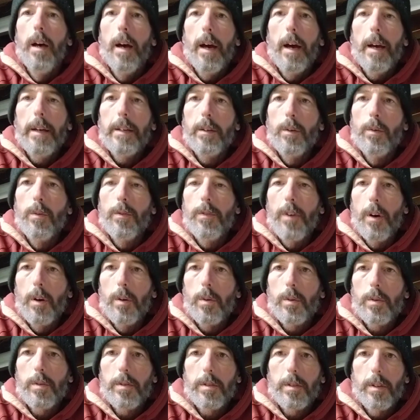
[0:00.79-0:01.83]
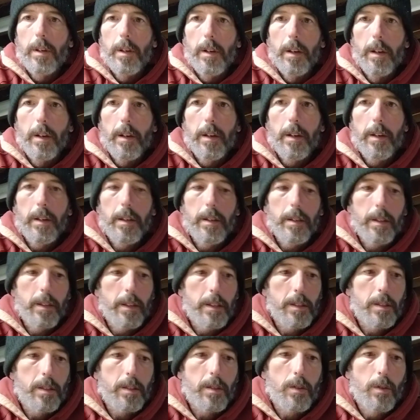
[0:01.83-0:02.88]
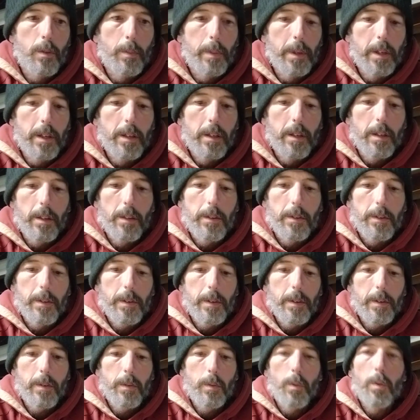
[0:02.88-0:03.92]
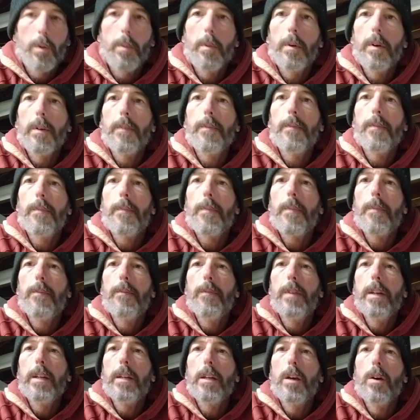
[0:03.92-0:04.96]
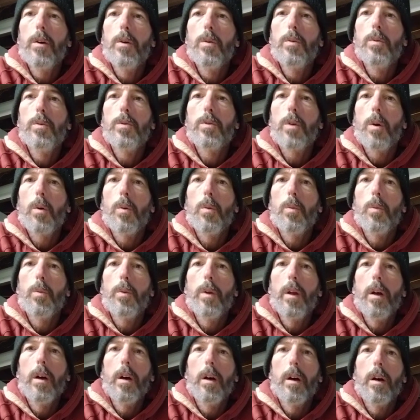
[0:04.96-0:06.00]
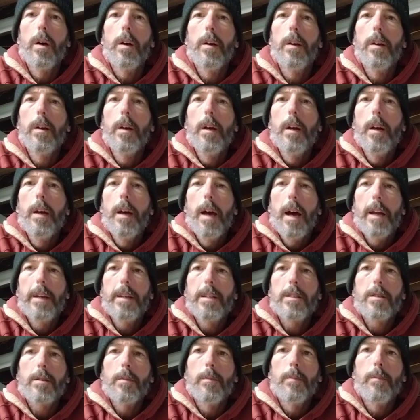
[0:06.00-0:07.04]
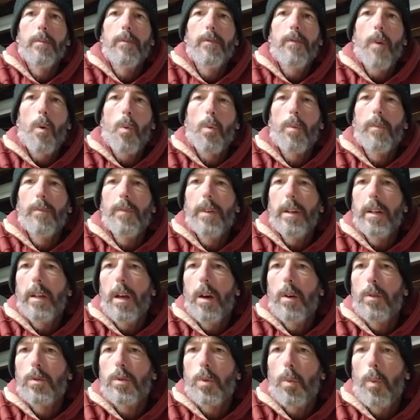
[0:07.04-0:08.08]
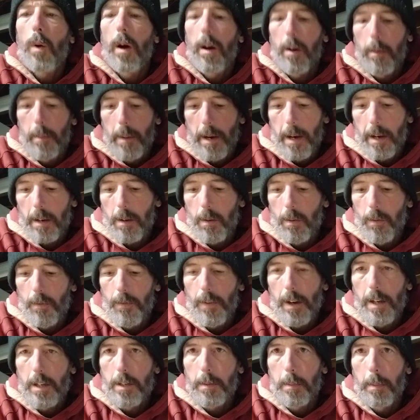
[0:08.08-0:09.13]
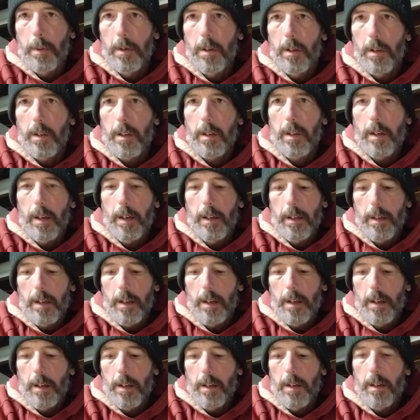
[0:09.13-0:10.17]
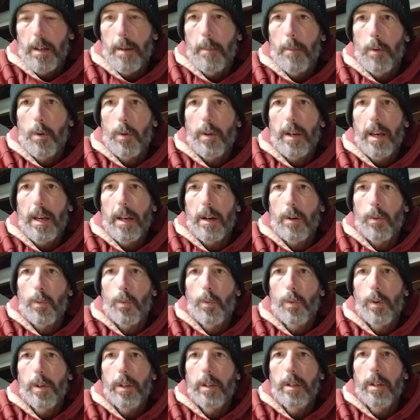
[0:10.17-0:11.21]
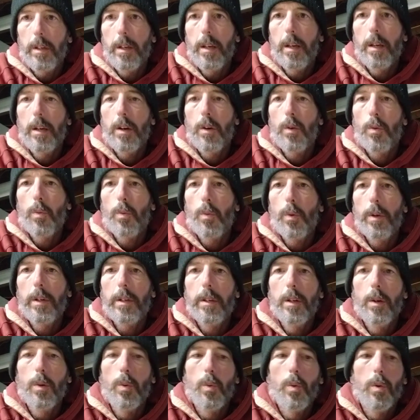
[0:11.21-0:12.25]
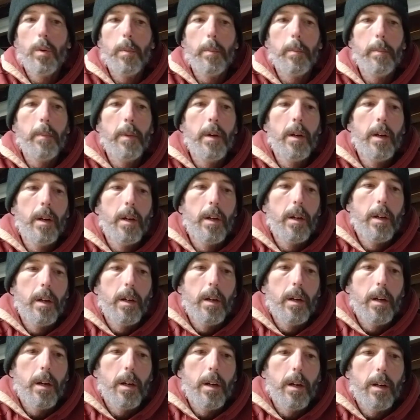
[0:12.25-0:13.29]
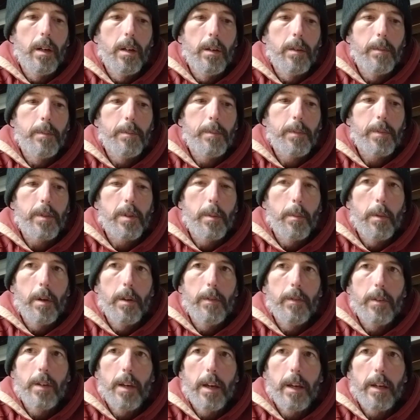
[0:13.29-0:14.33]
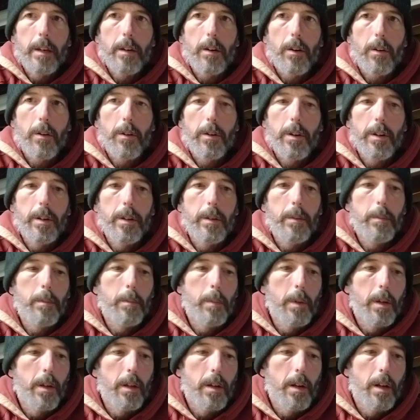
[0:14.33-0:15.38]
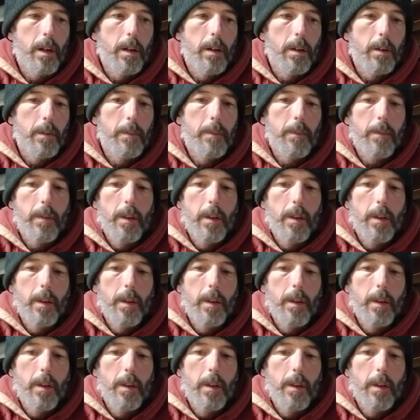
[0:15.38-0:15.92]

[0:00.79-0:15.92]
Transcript: How you doing folks? Uh, this is going to be another one of my videos on, uh, I did some phone videos a while back on Facebook and uh, I'm going to kind of re redo them. Um, some of you ain't heard it, but uh,